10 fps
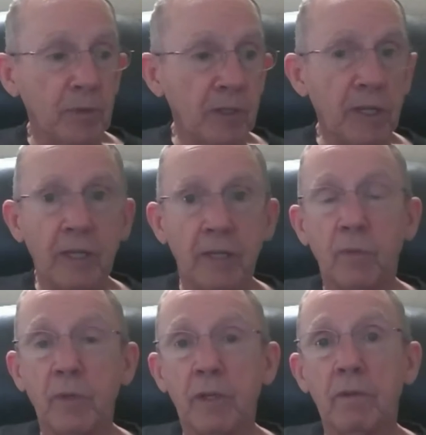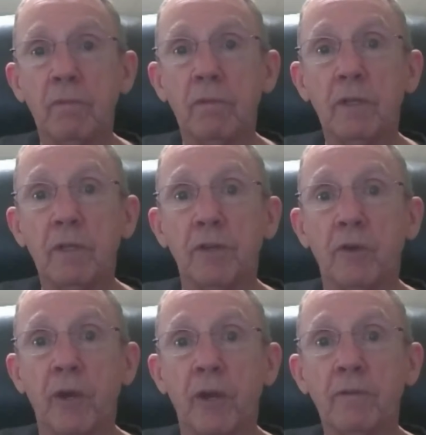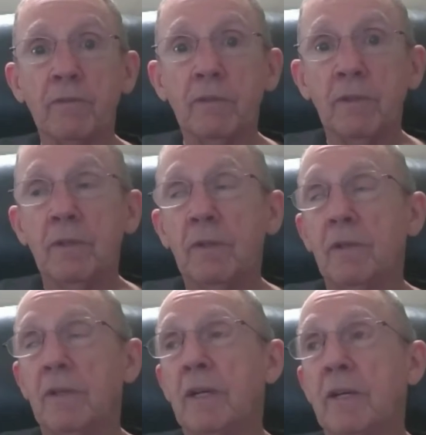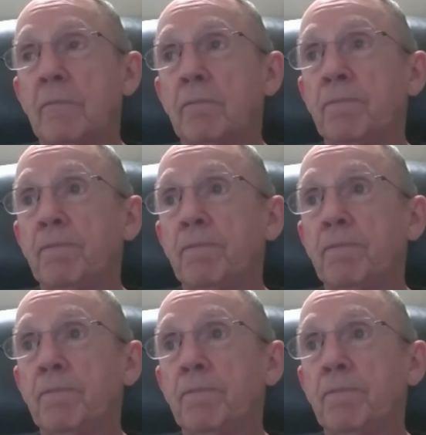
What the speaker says: in the head when he hit the ground. Um,